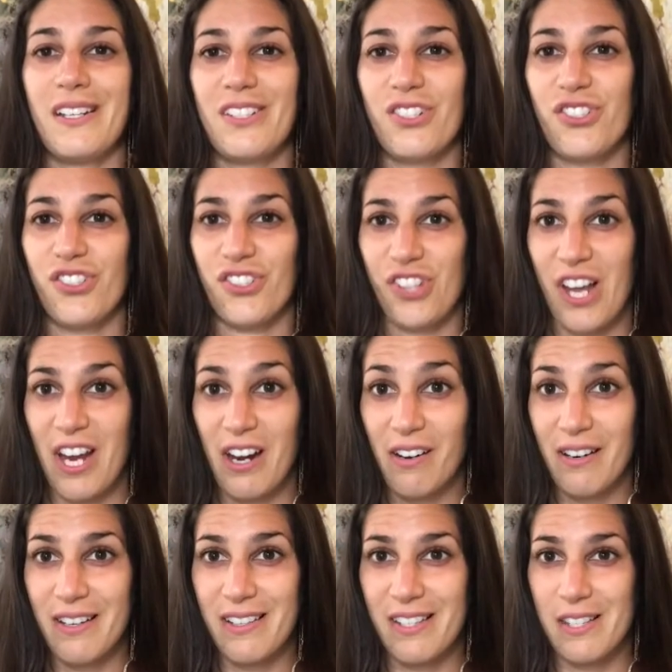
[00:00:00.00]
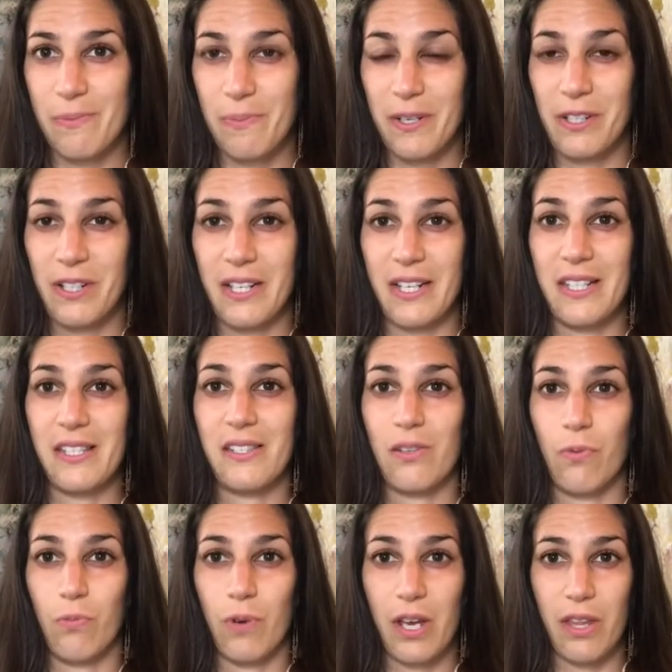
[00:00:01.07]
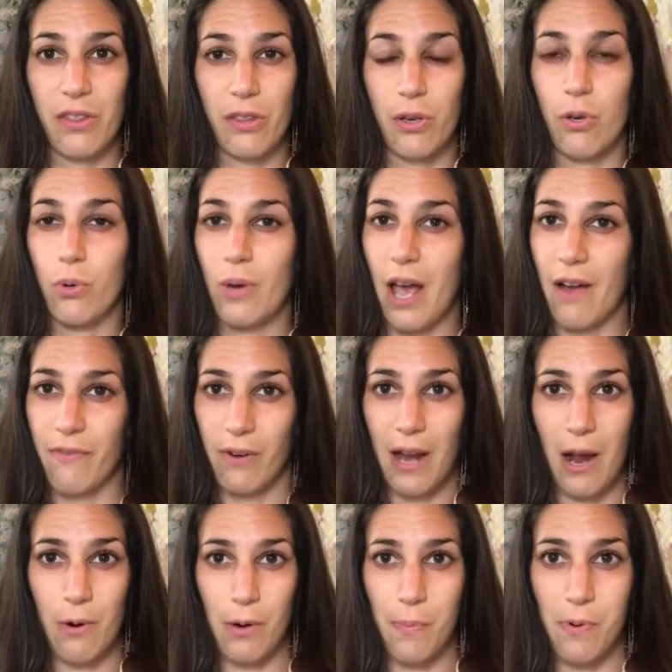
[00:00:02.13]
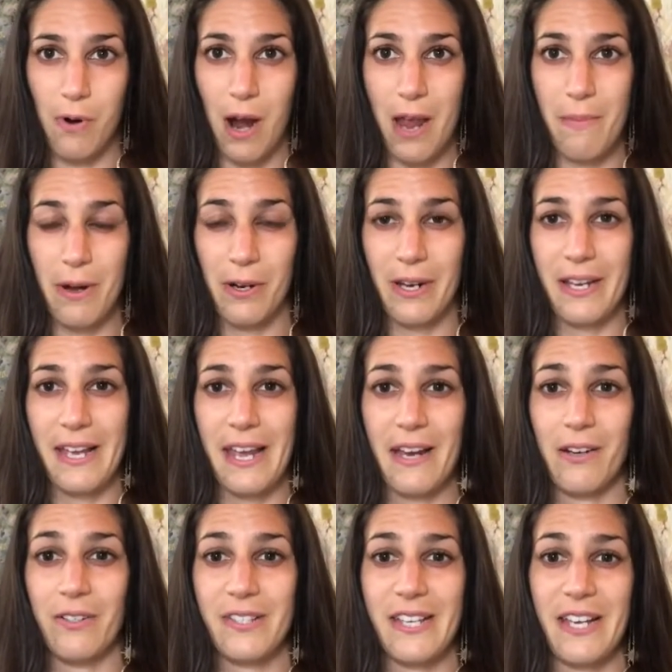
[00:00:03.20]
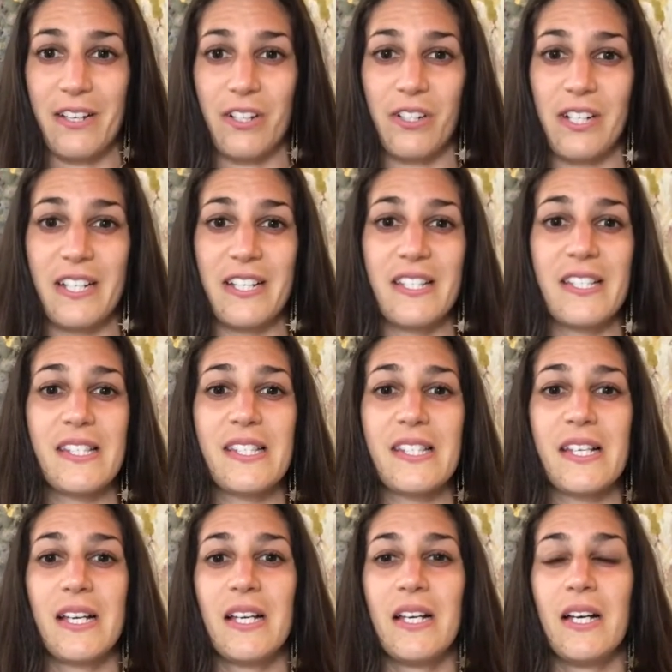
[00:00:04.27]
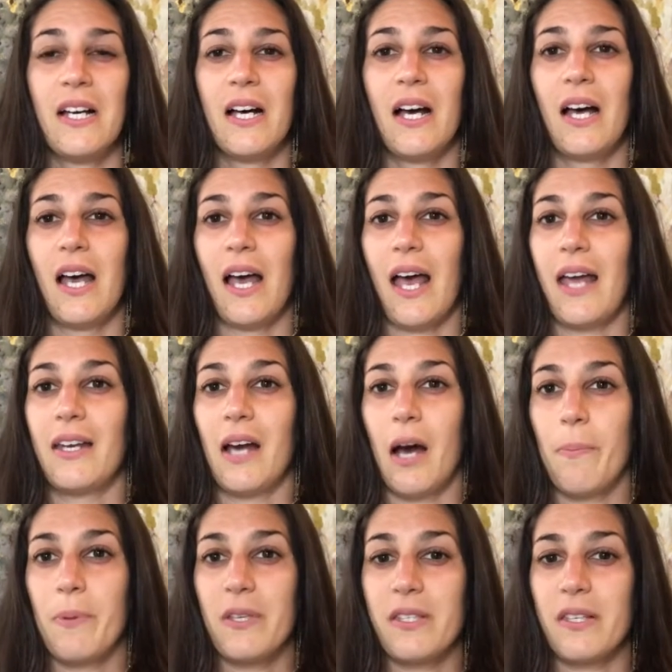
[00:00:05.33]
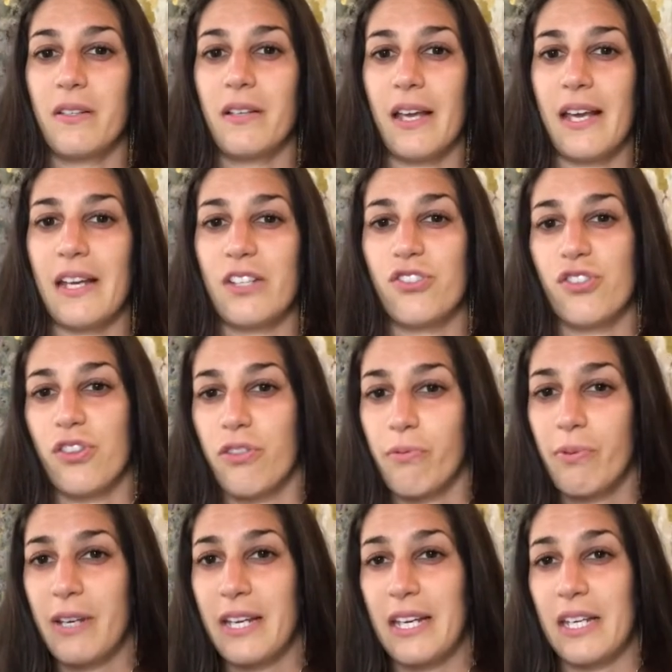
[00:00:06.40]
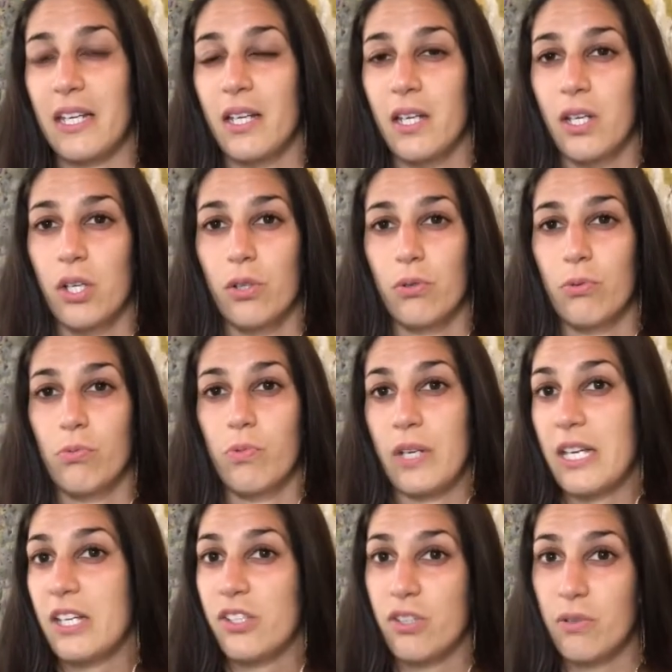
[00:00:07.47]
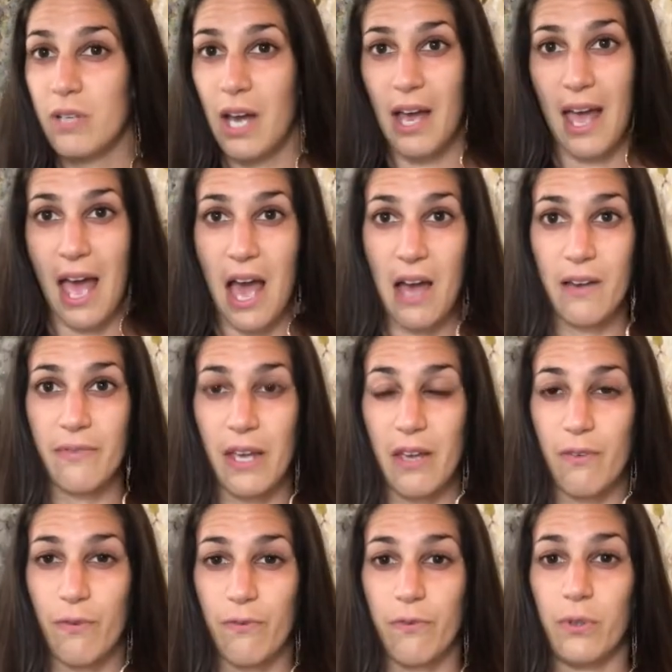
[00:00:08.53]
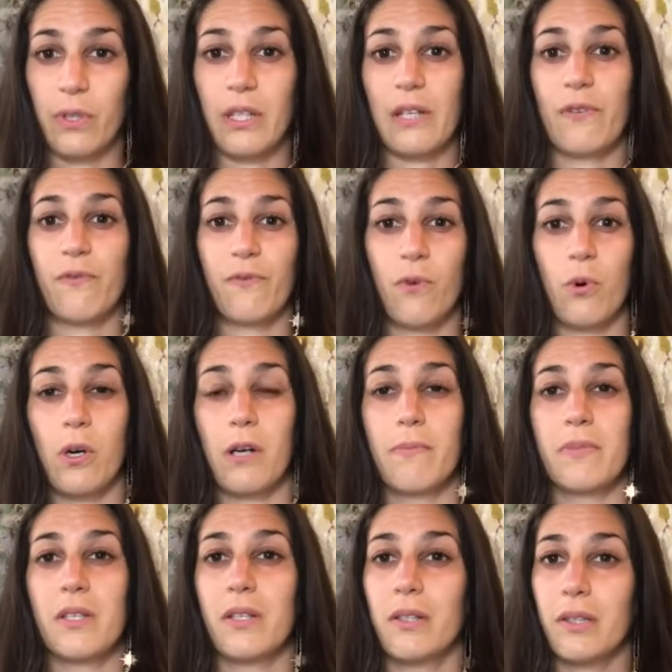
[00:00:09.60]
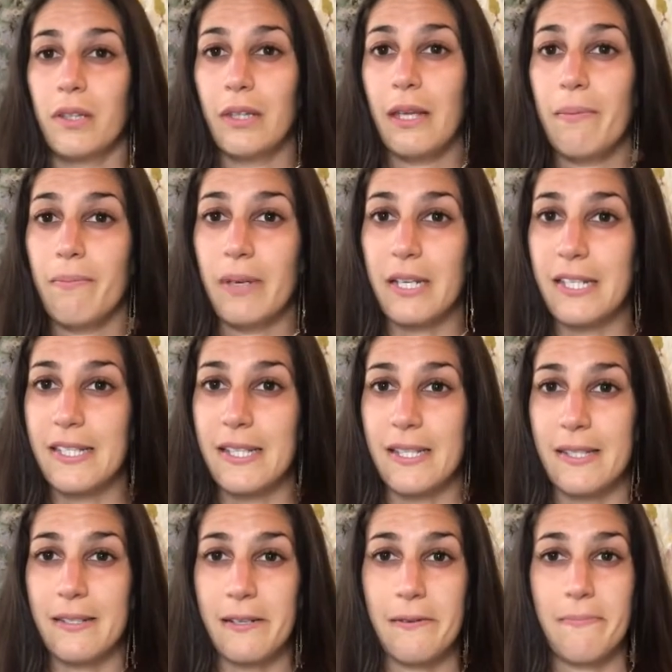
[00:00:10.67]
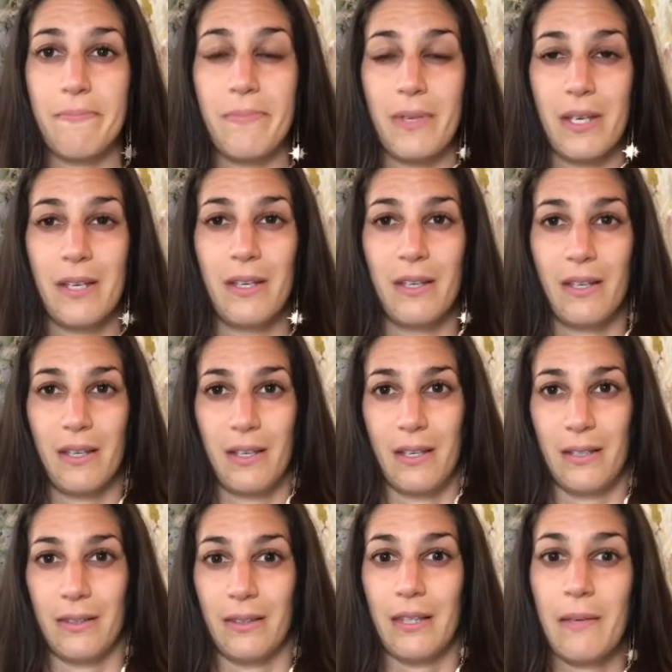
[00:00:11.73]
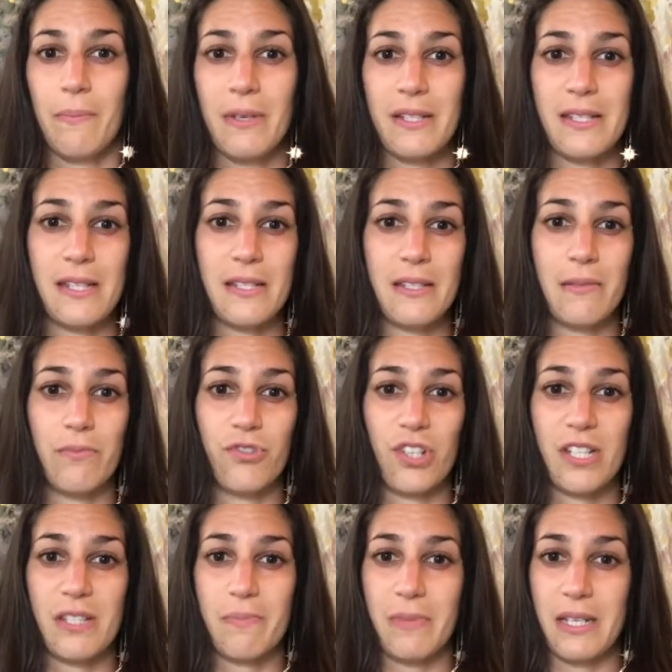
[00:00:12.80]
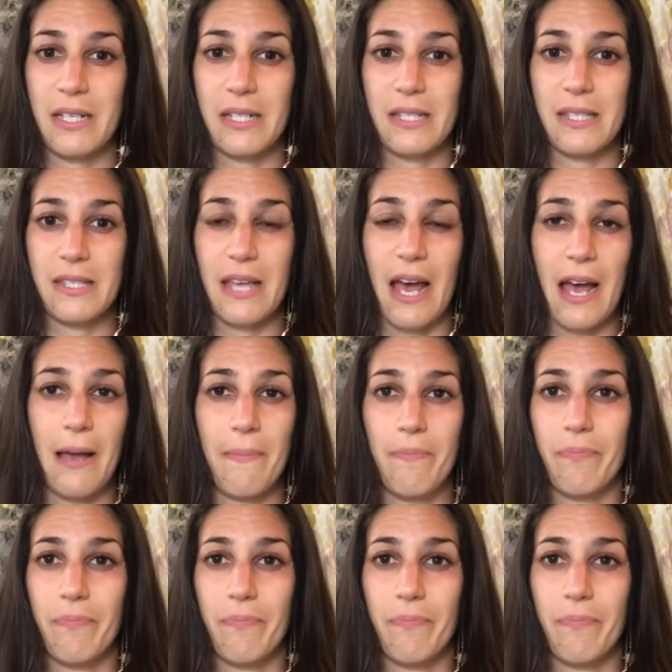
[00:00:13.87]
share experience with whoever our primary caretaker is. And up until age 3, we do not have a fully formed limbic system. Limbic system just means that